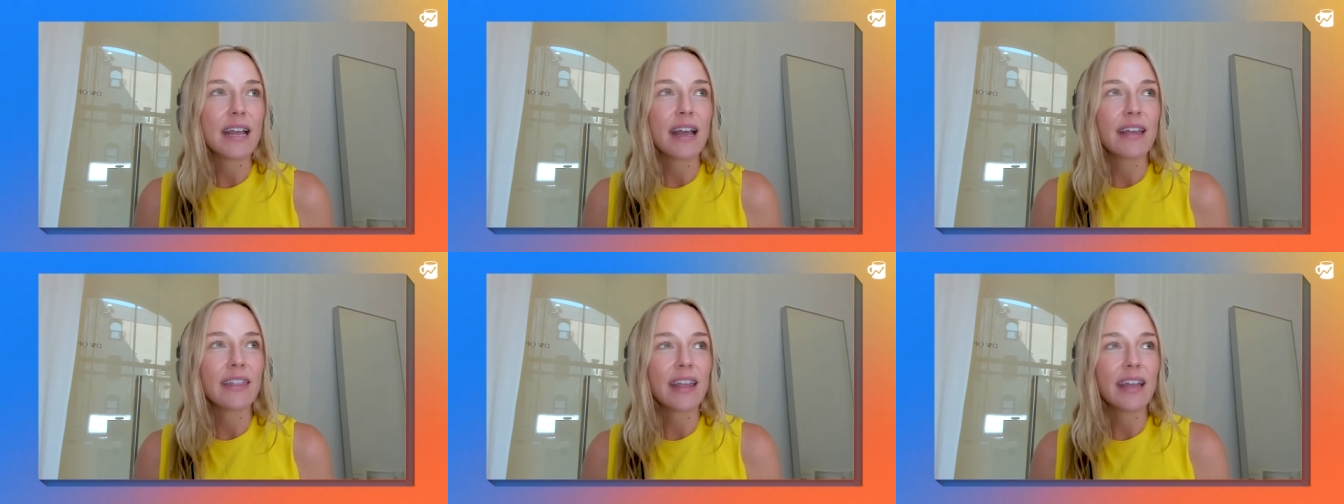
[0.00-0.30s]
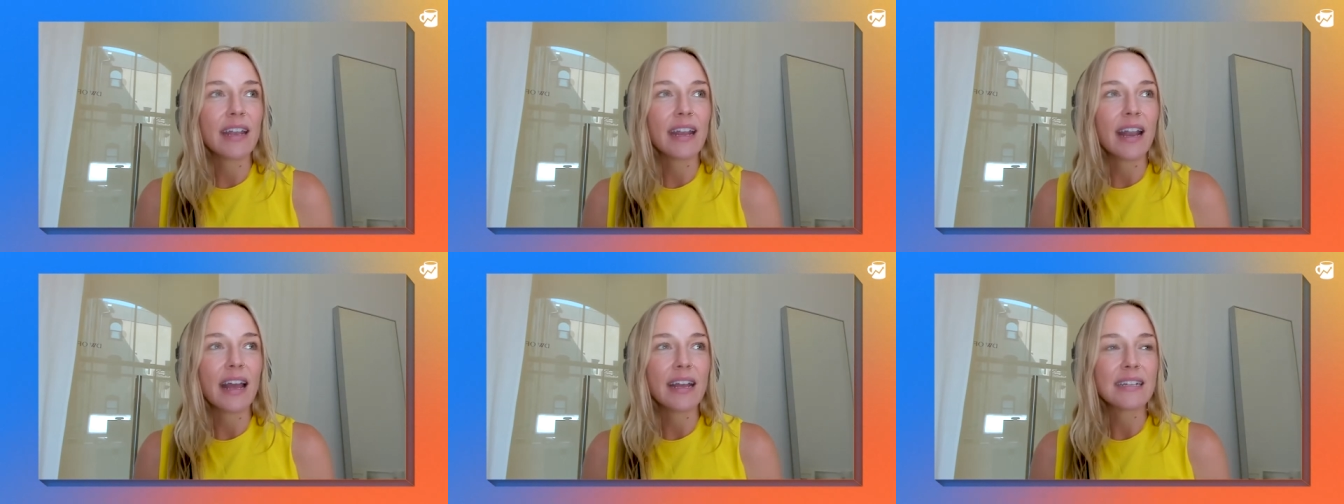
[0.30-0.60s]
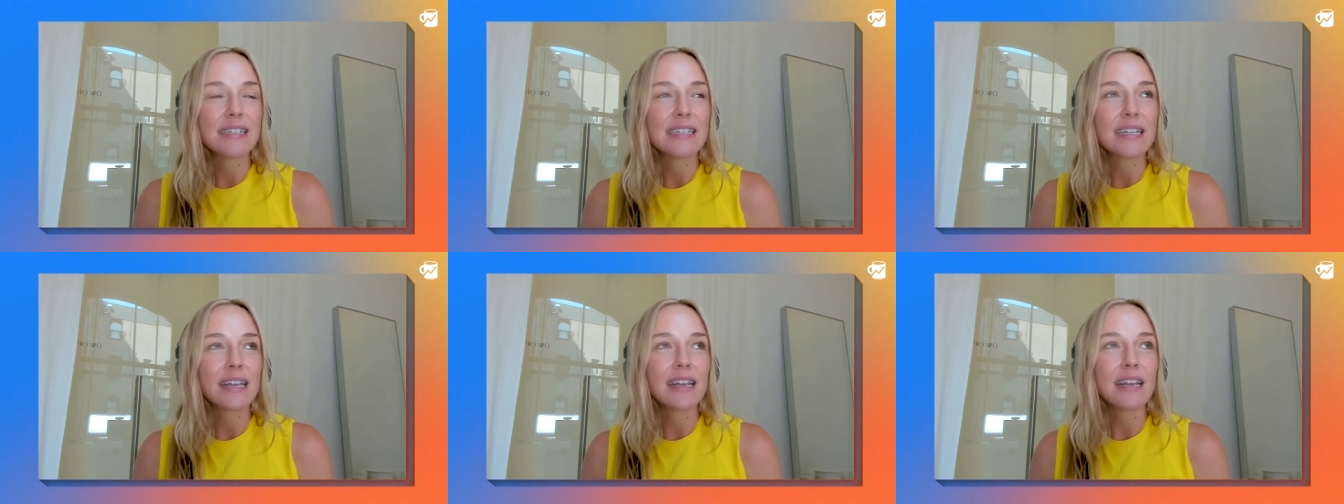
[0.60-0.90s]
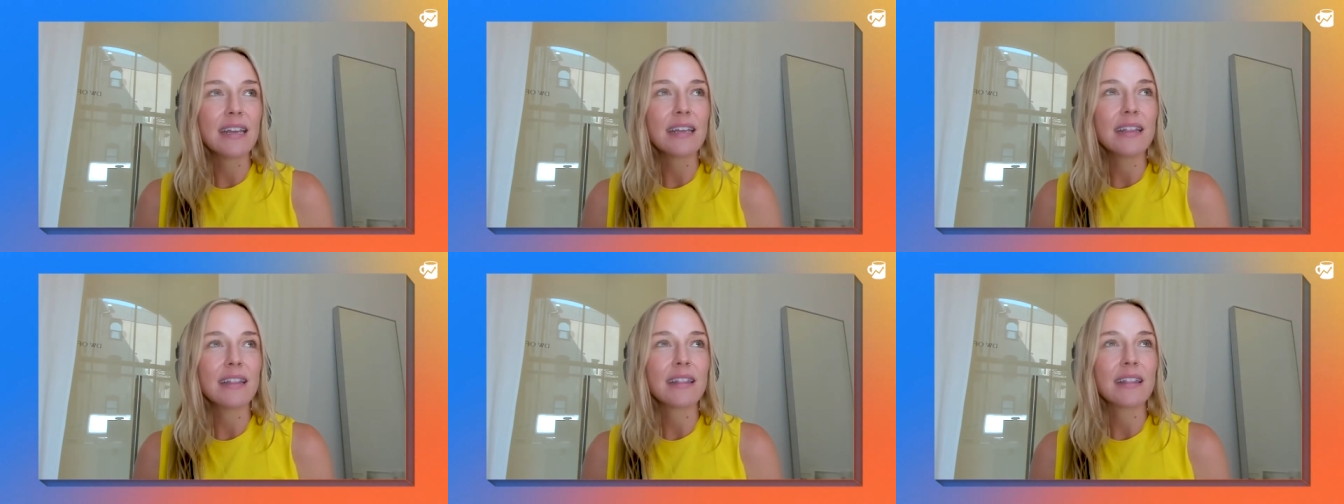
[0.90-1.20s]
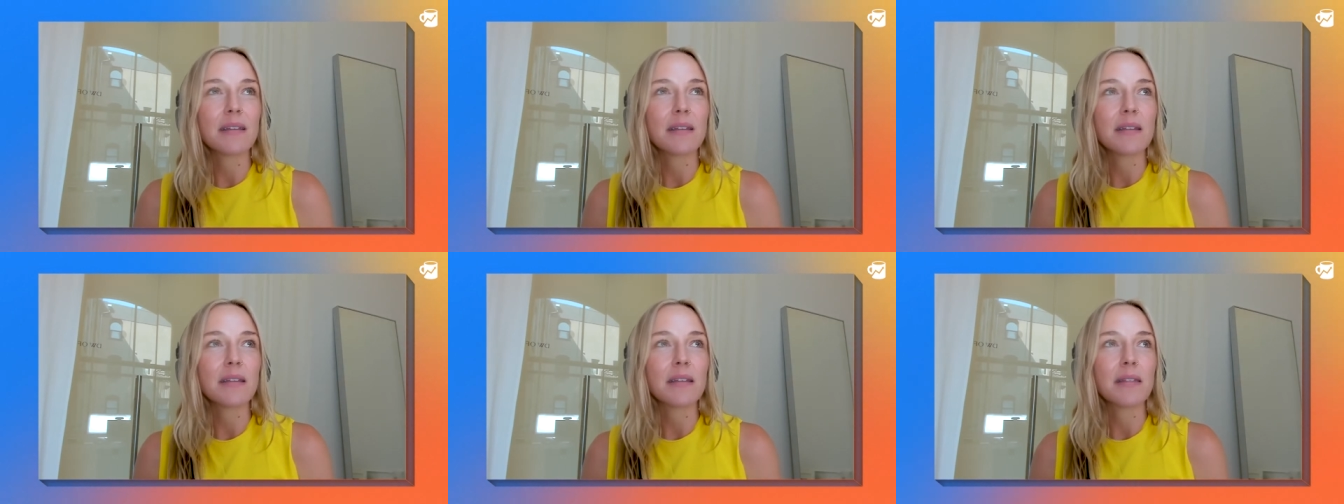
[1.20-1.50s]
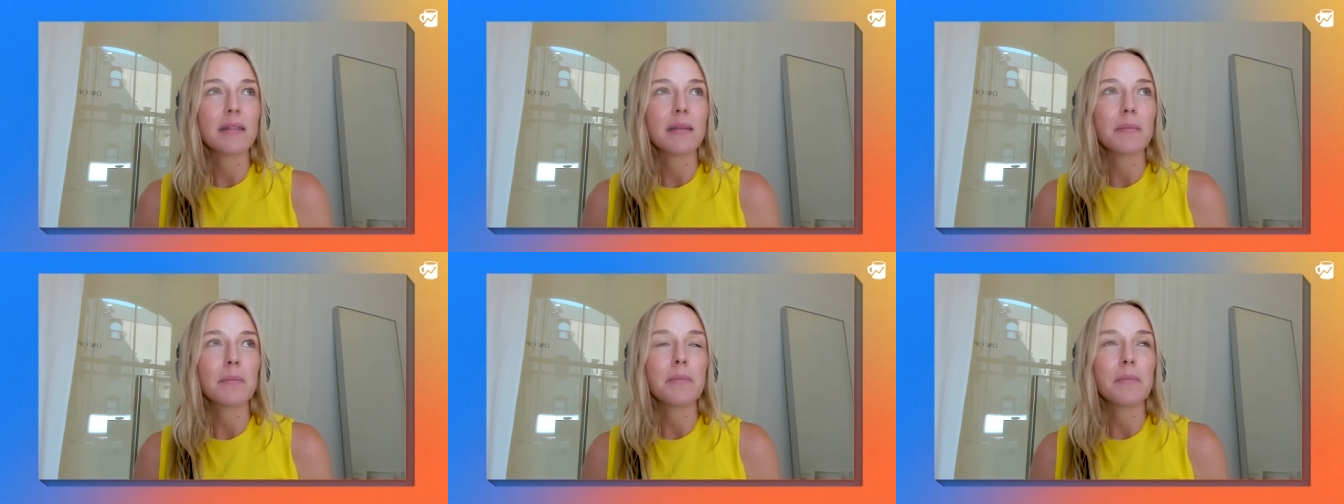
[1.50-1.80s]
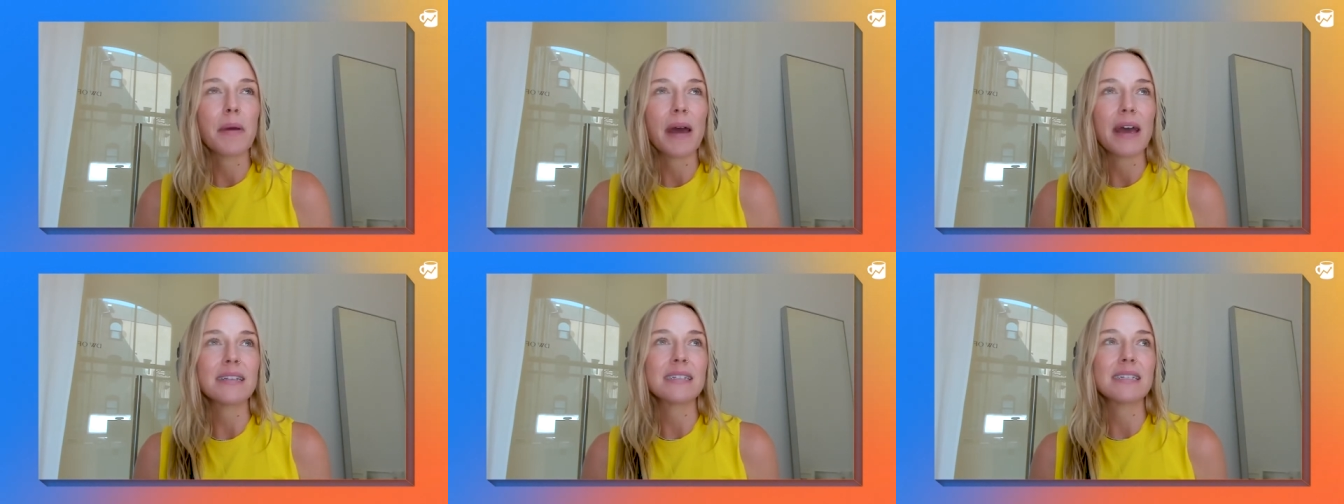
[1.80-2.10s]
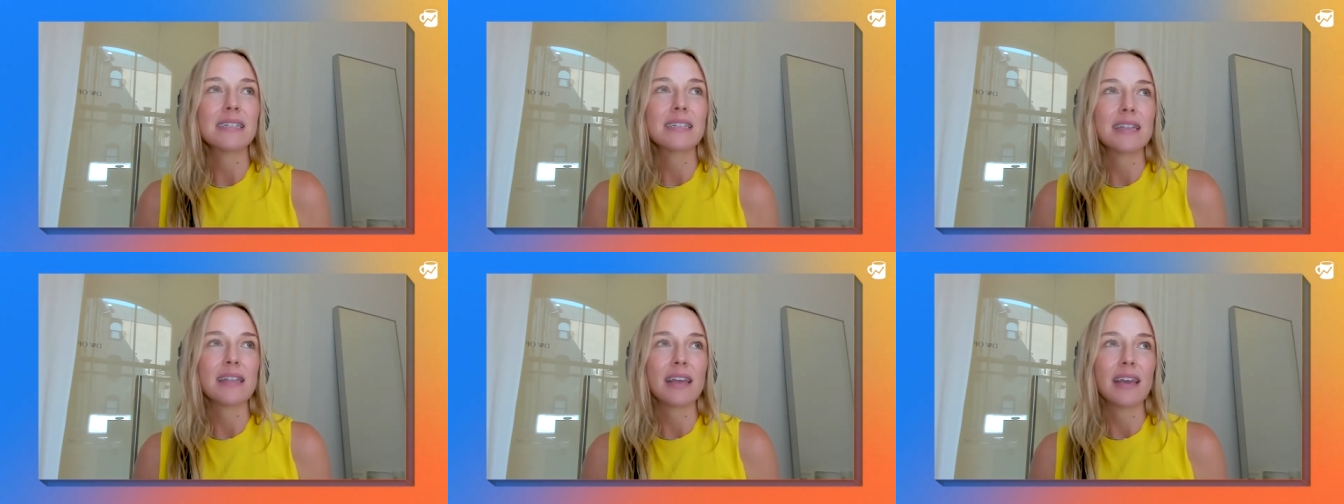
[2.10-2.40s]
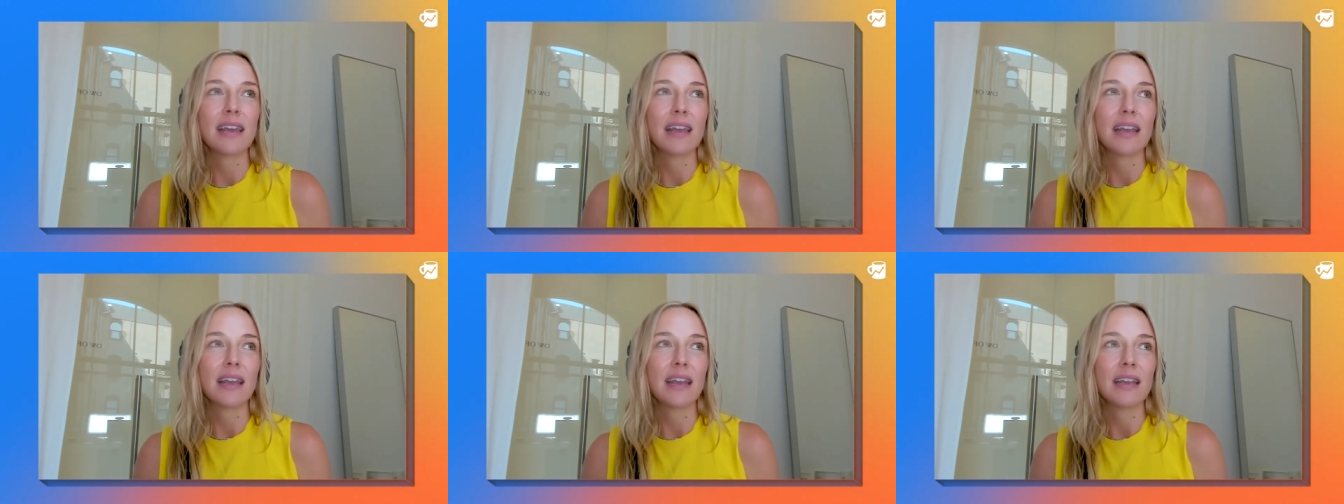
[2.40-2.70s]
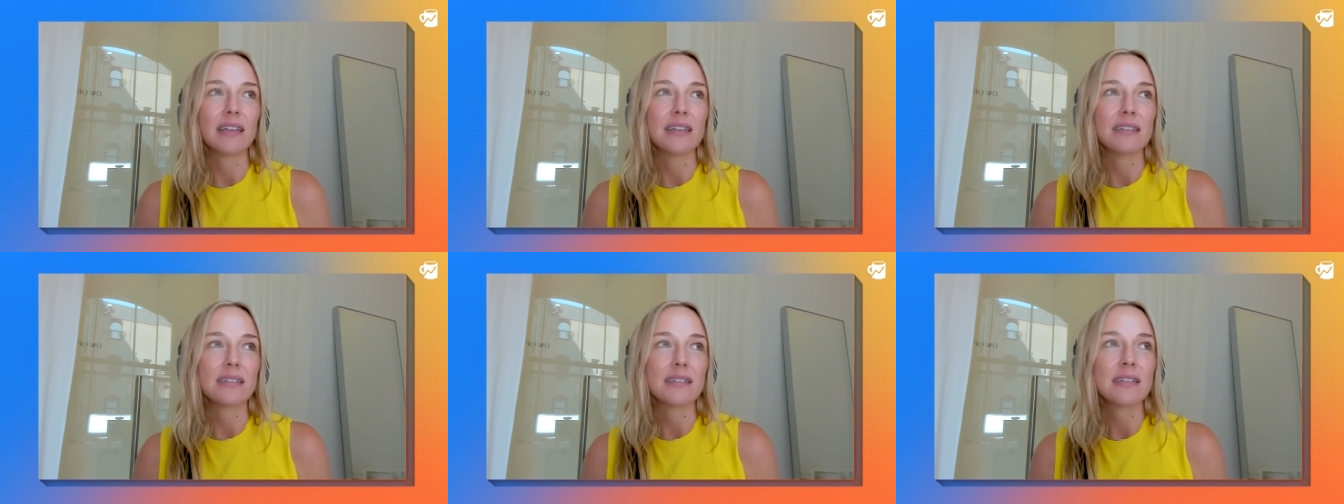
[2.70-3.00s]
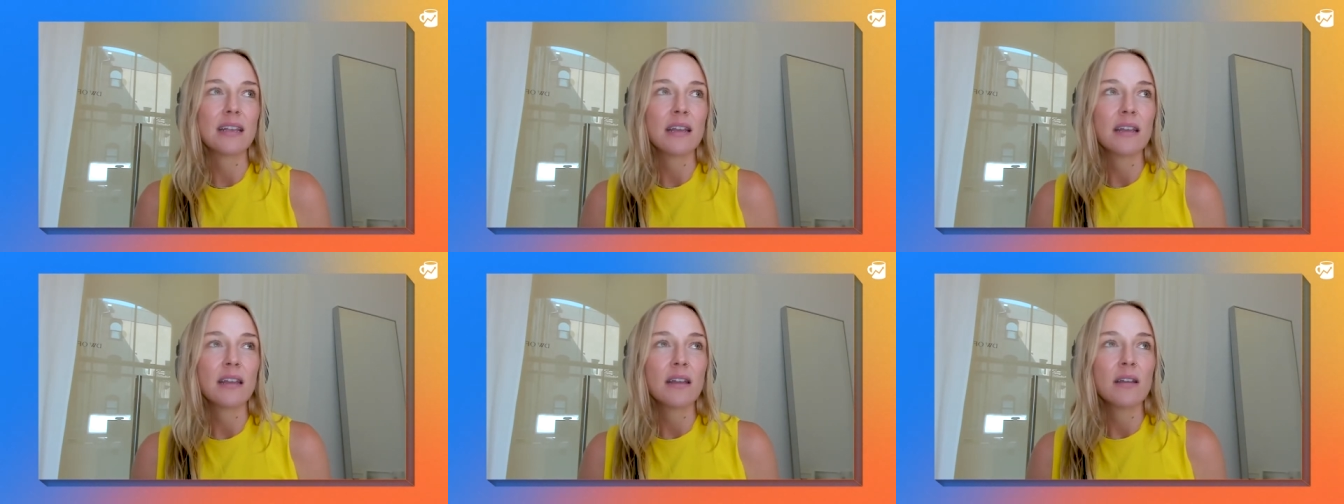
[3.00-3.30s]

And then I'd say the the best thing is